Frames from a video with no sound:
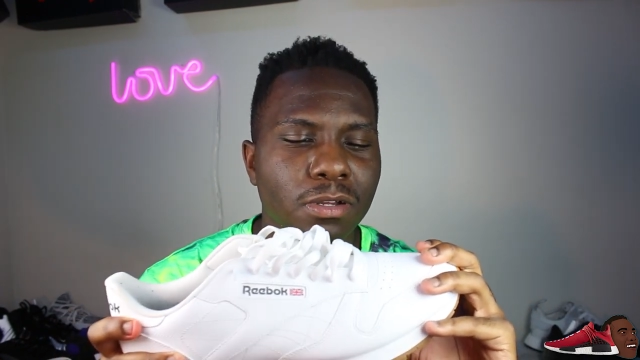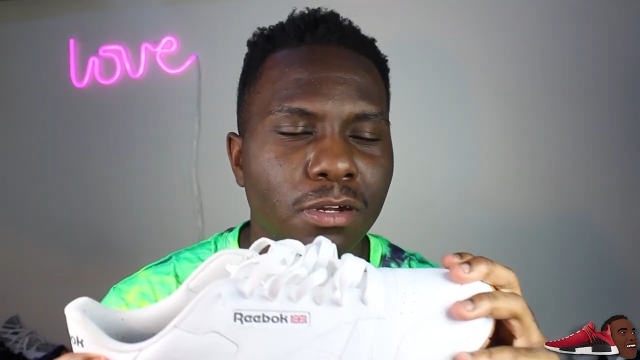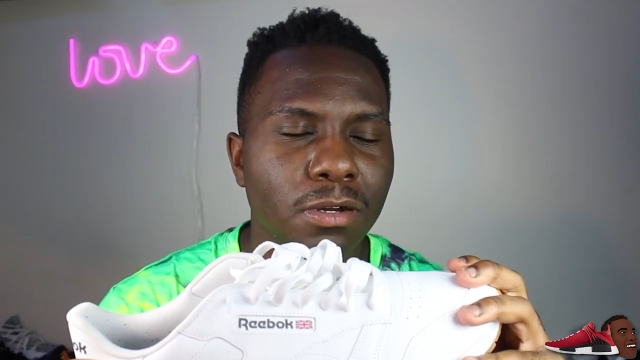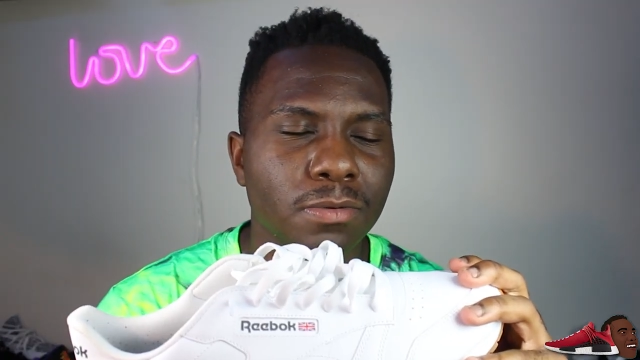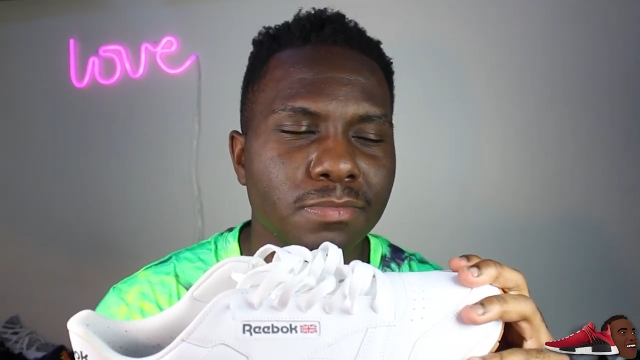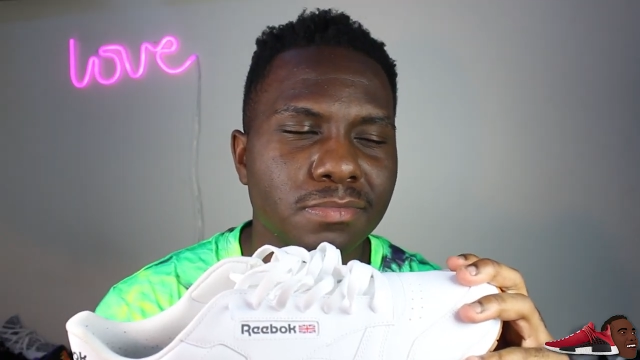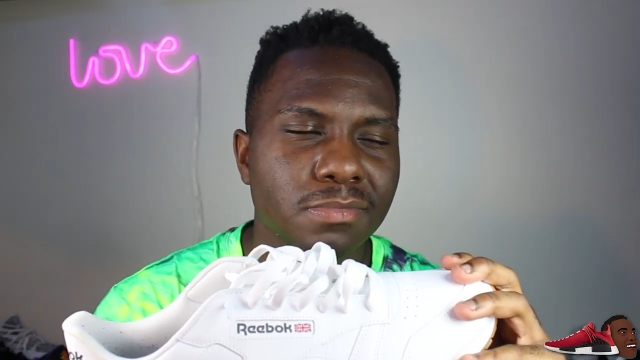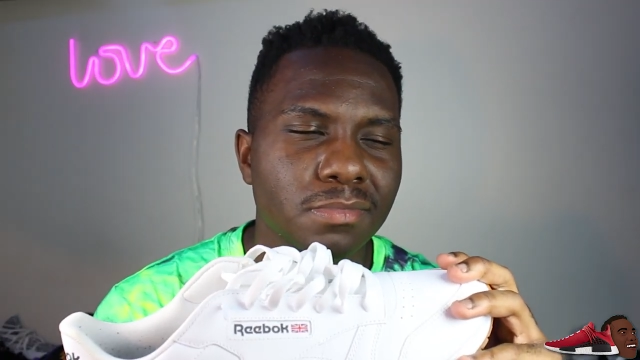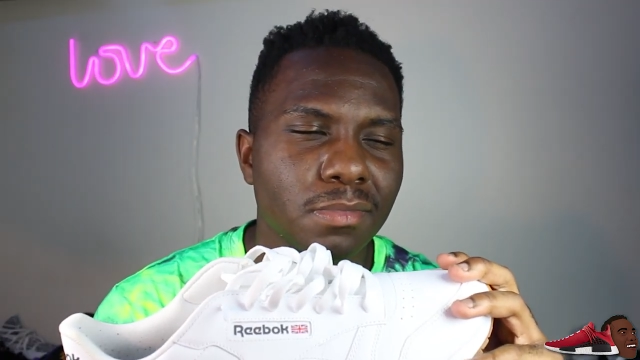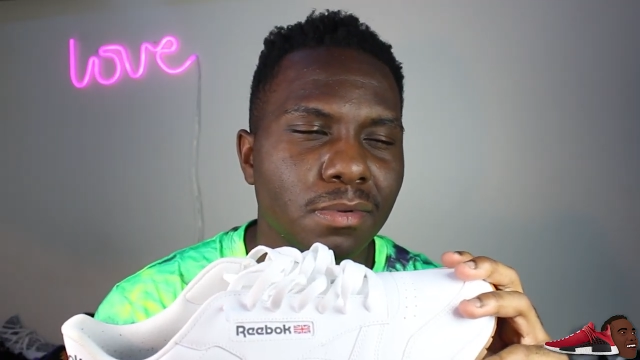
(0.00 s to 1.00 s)
um
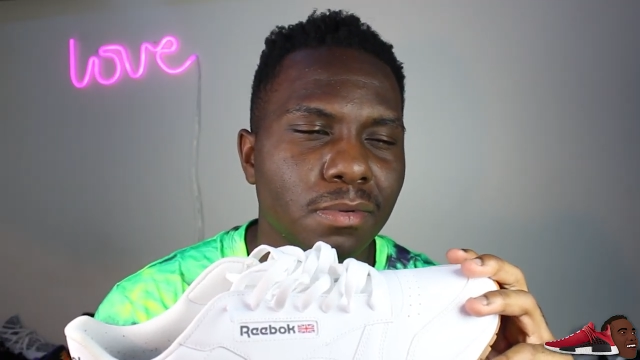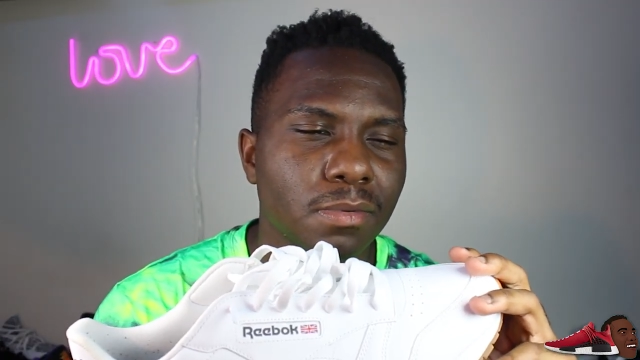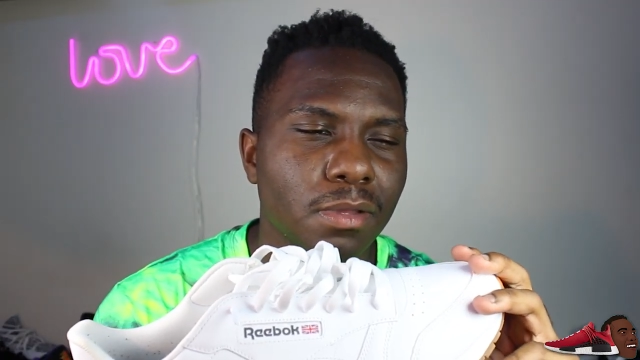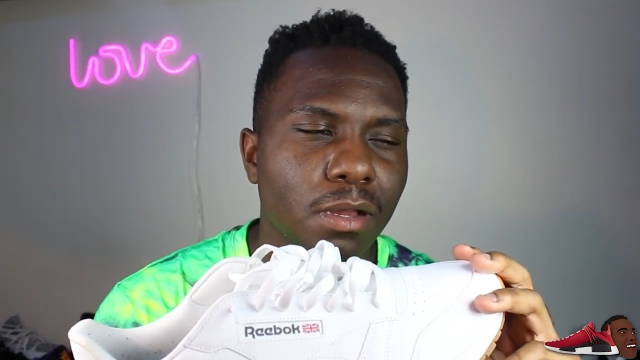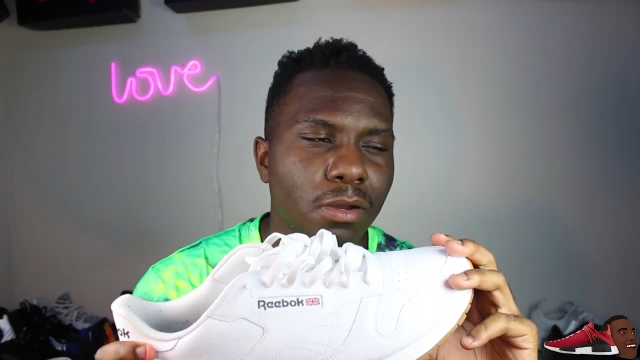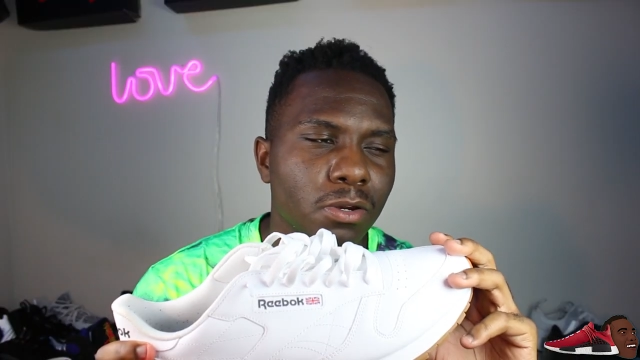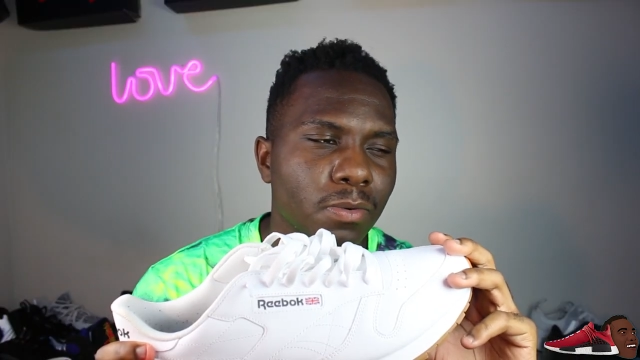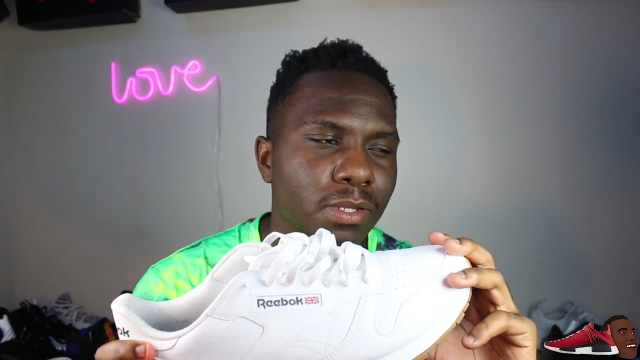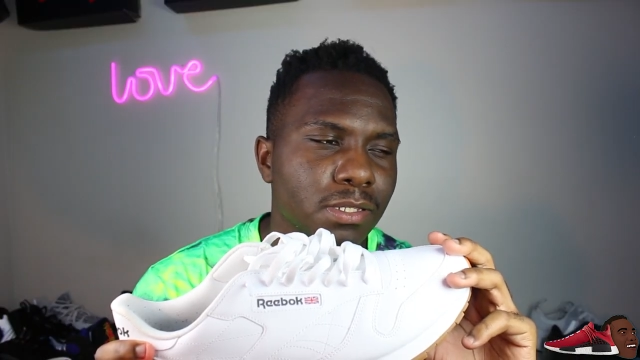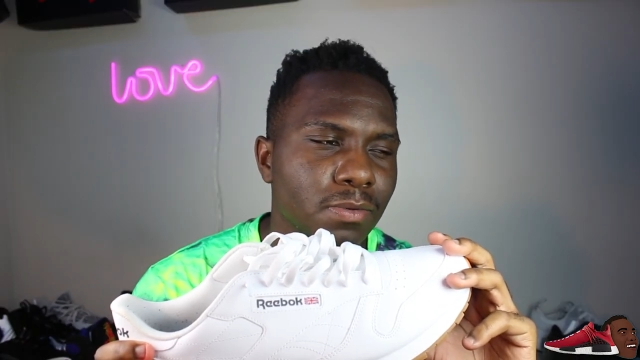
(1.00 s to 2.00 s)
I don't
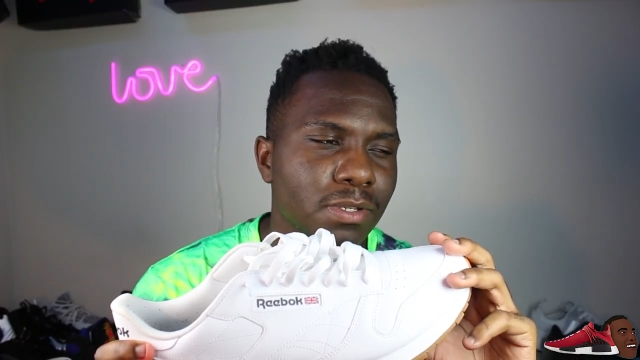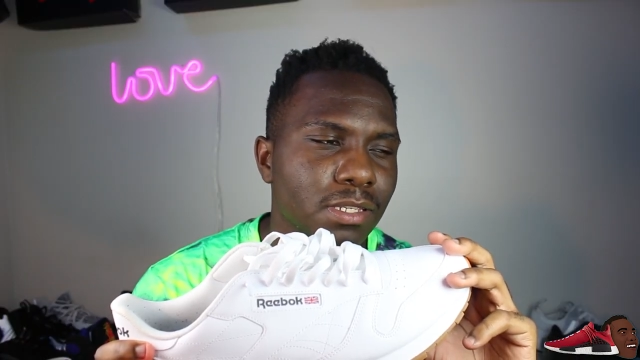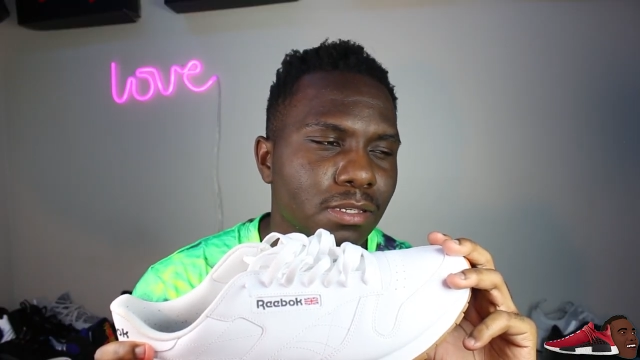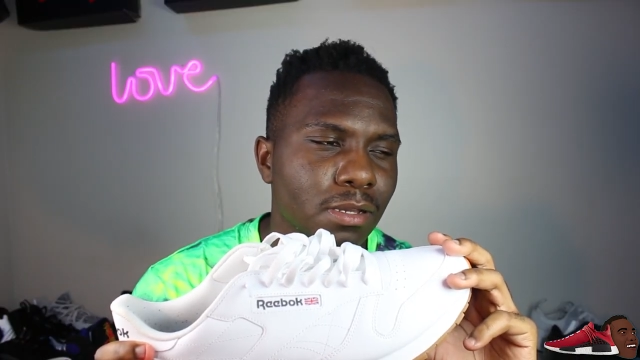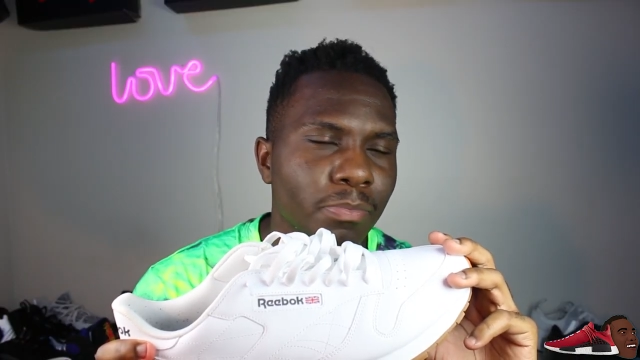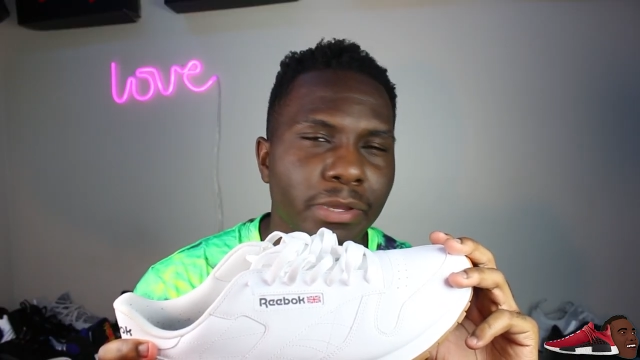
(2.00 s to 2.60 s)
know, was was it a